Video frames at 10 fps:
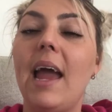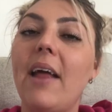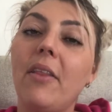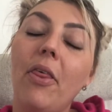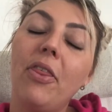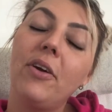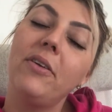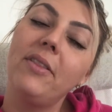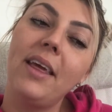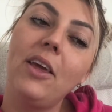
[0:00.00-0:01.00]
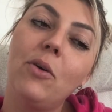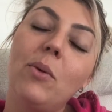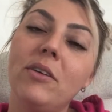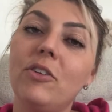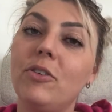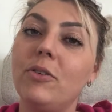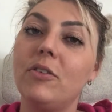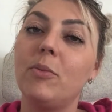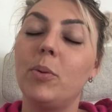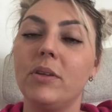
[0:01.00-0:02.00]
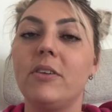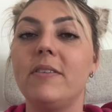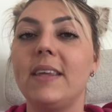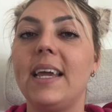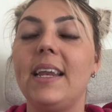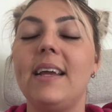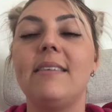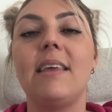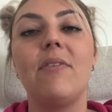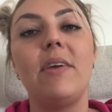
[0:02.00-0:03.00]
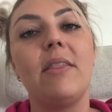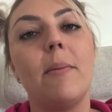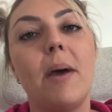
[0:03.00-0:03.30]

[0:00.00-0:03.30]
and the third thing you'll want to do to support their skin is giving them